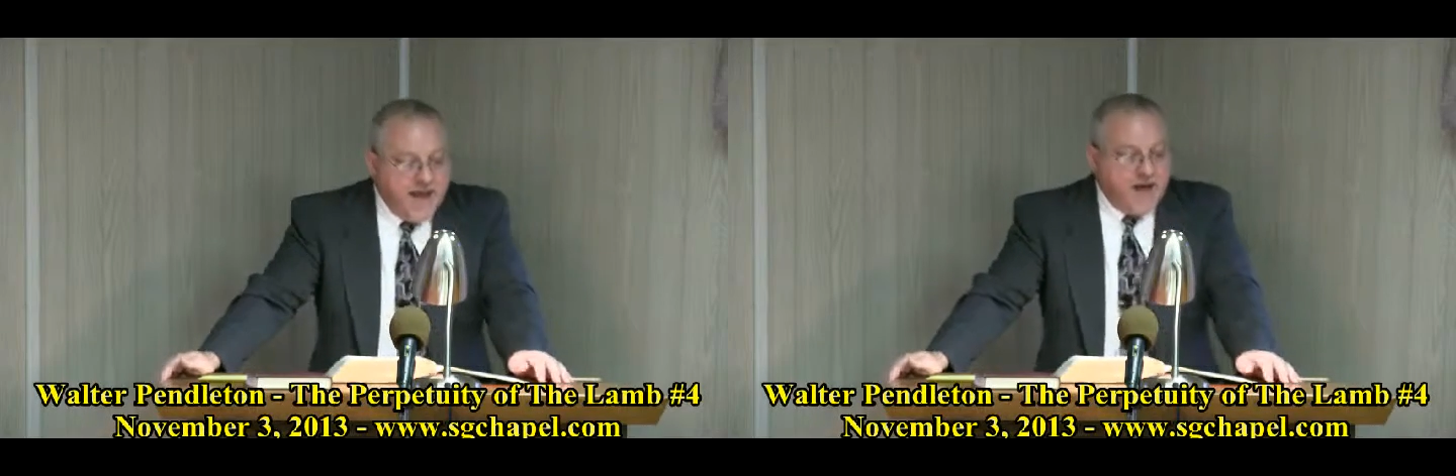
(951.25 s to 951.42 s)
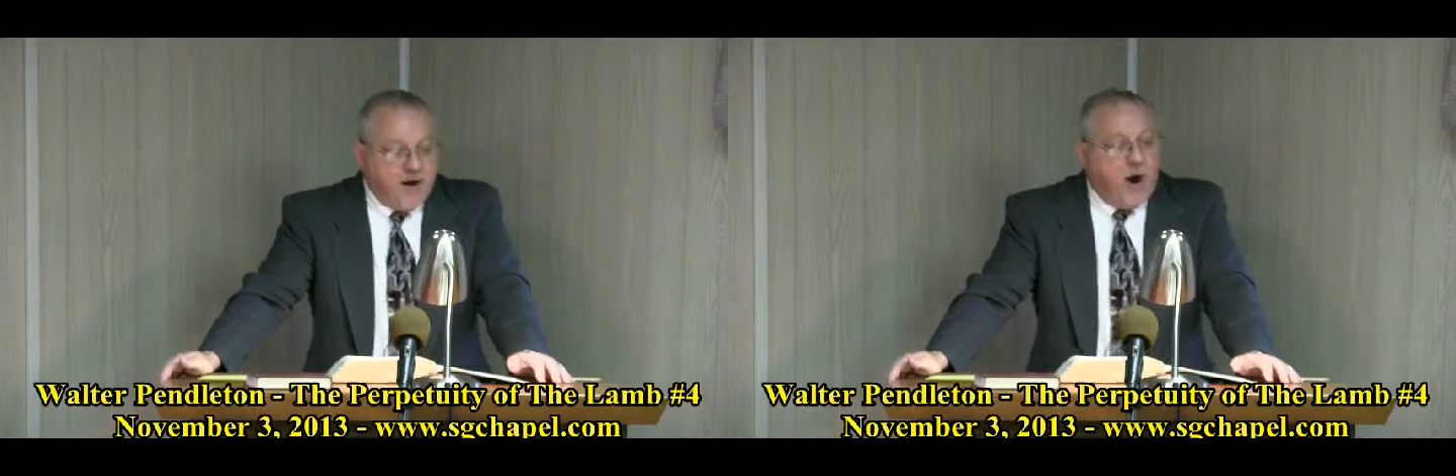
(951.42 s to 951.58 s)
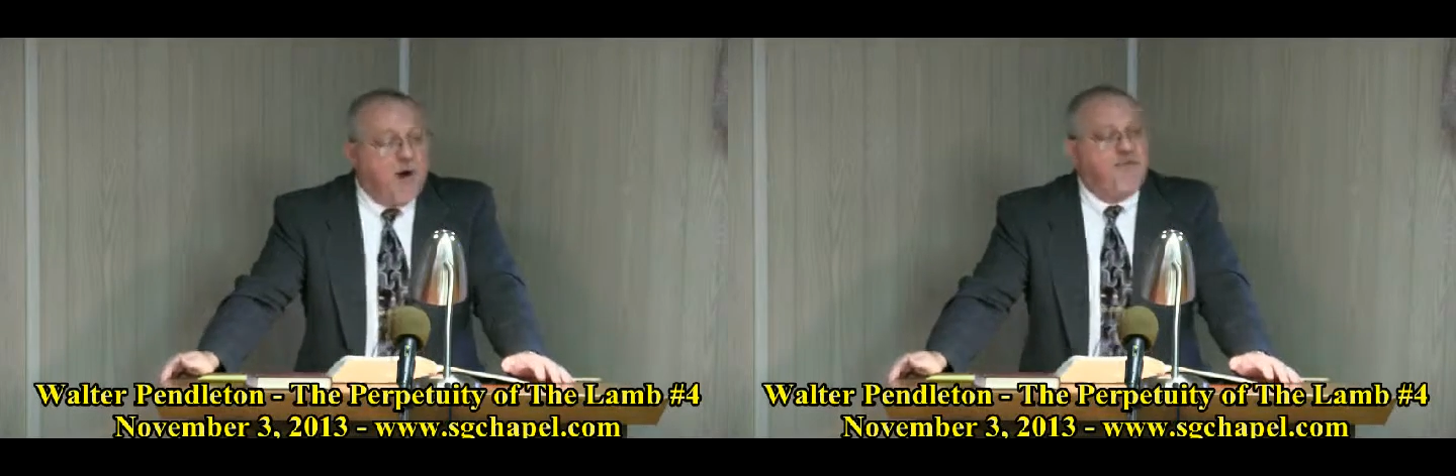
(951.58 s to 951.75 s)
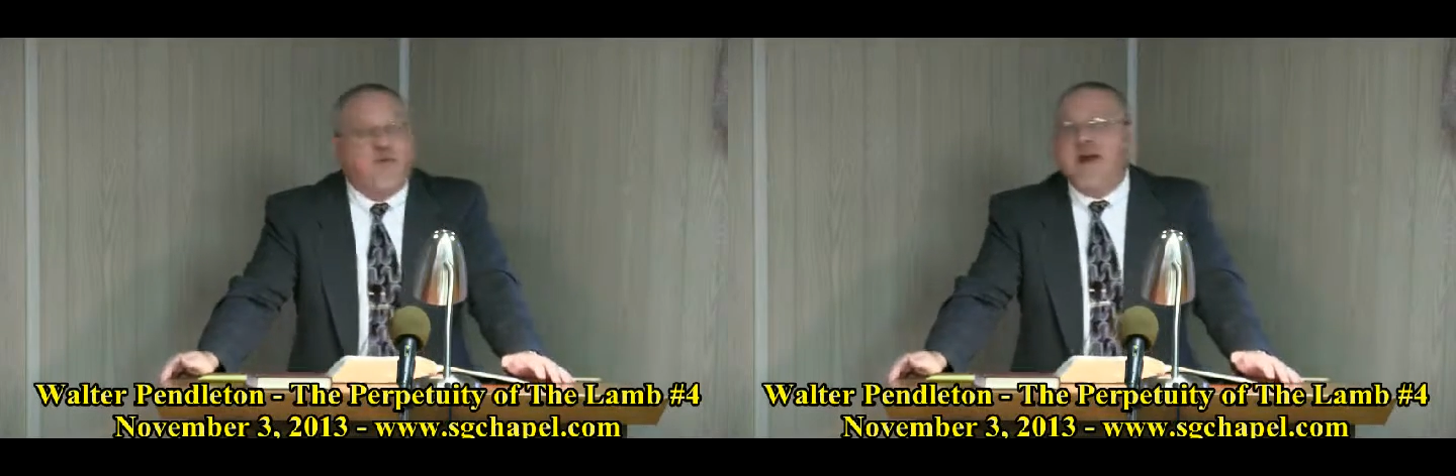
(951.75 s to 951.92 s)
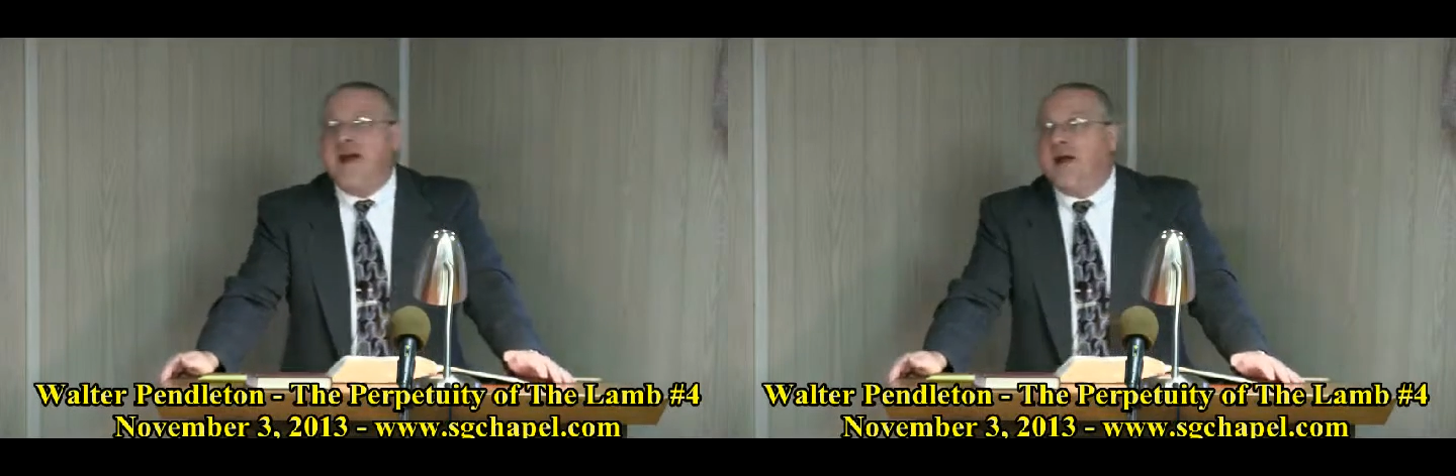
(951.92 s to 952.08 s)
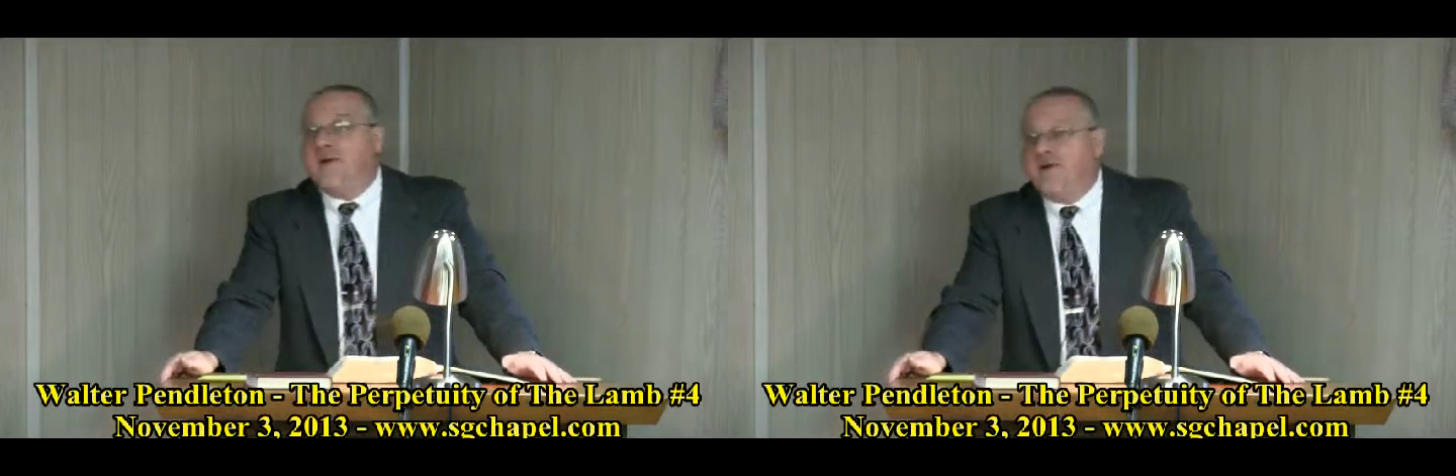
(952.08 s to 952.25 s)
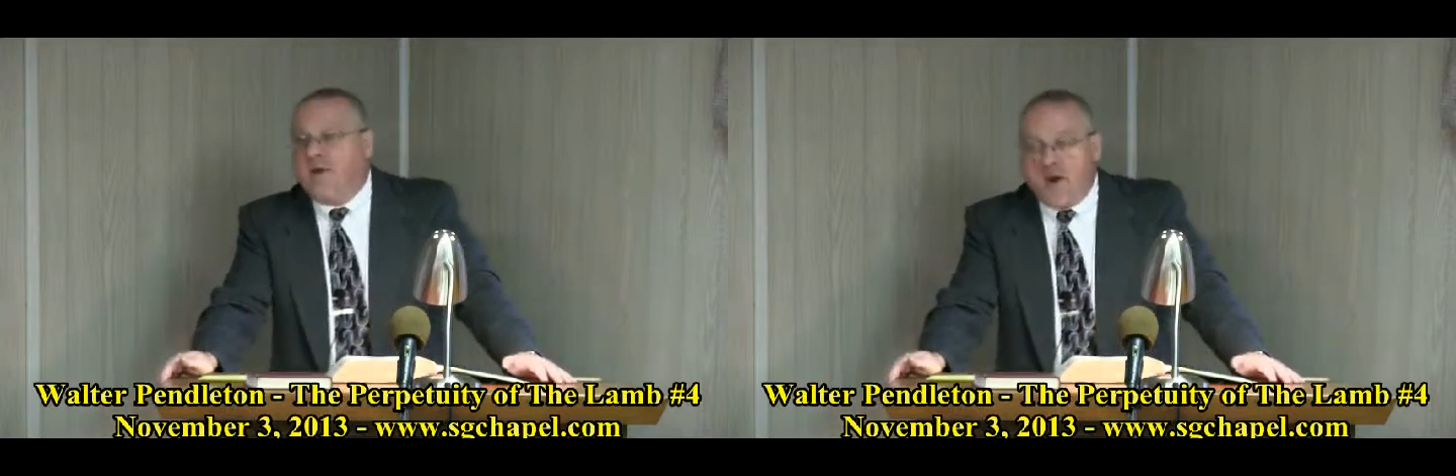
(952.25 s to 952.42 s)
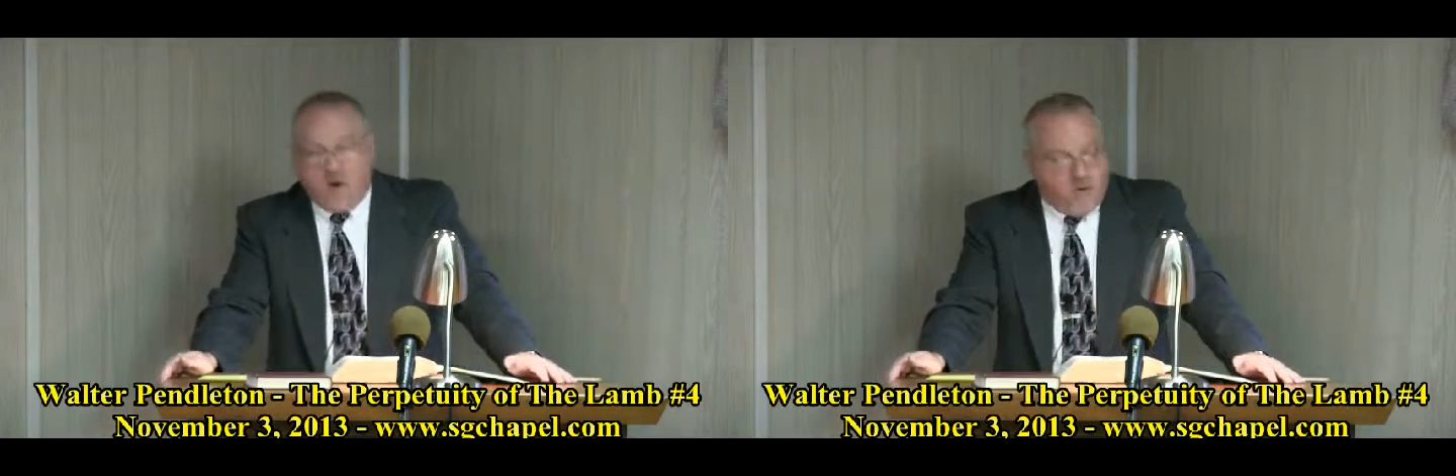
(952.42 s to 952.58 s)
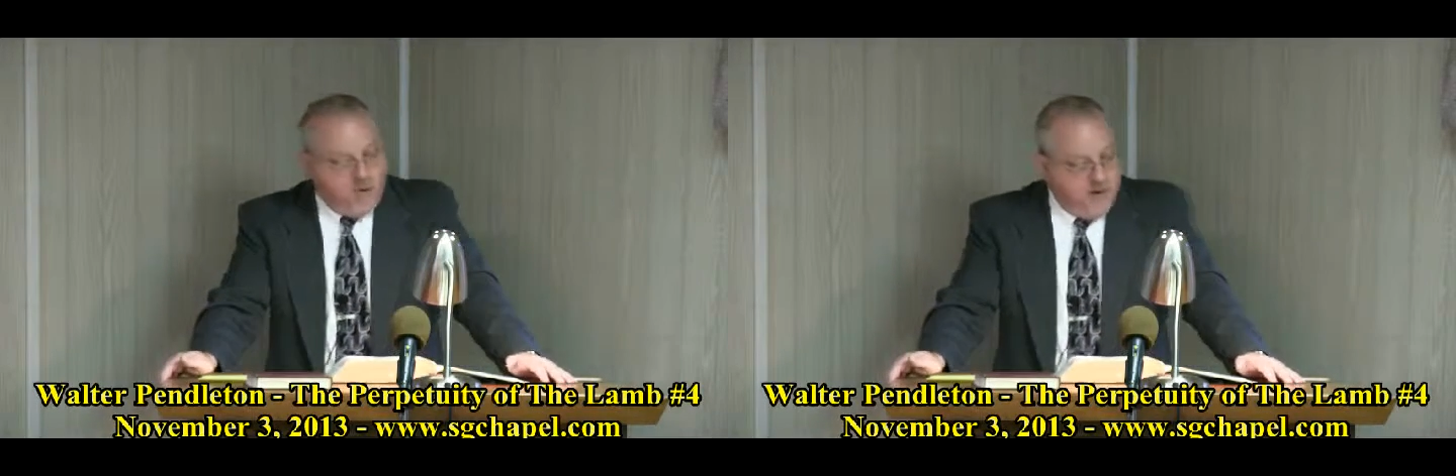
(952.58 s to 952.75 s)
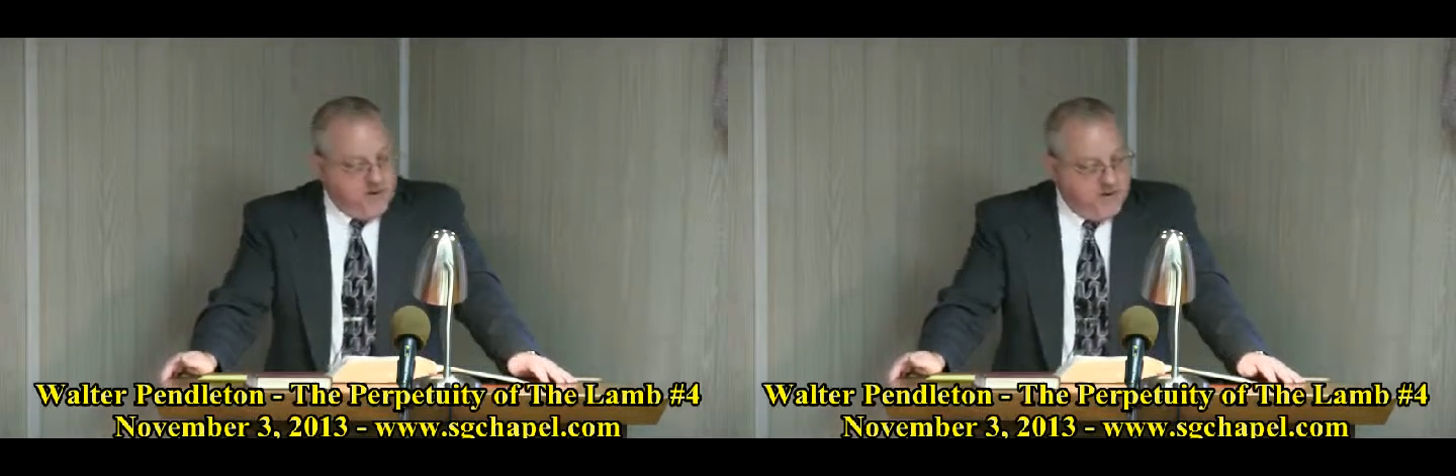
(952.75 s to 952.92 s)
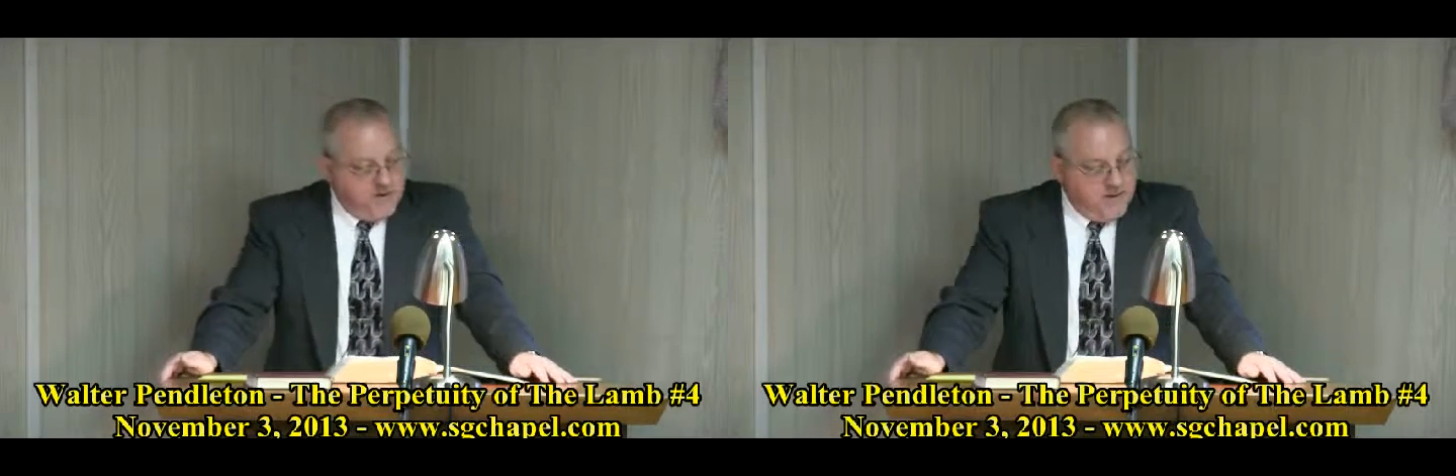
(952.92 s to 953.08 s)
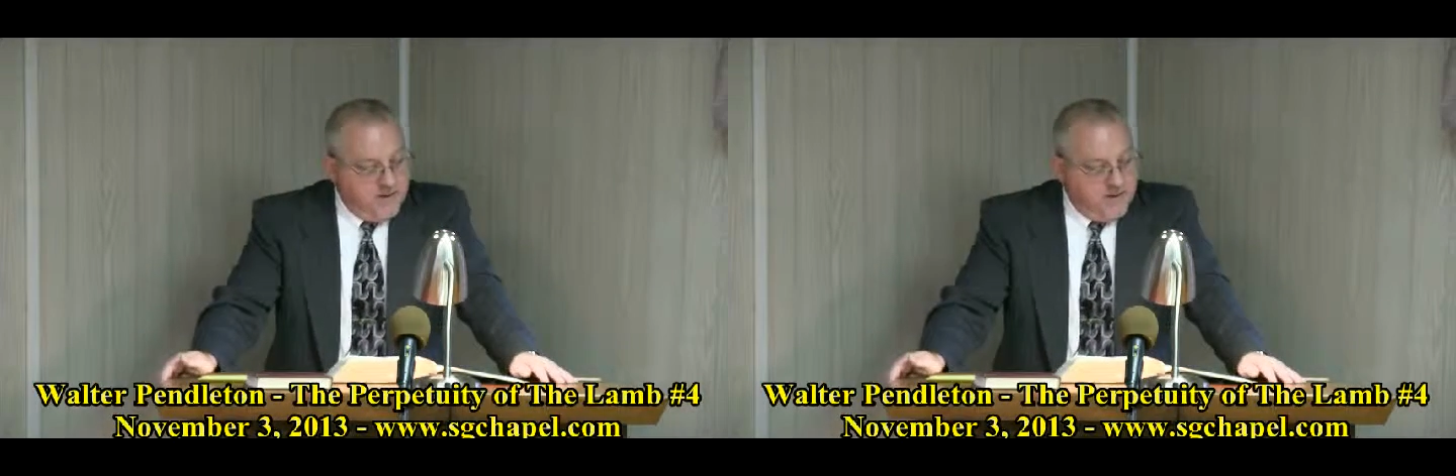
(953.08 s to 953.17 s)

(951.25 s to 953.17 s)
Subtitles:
an offering unto the Lord.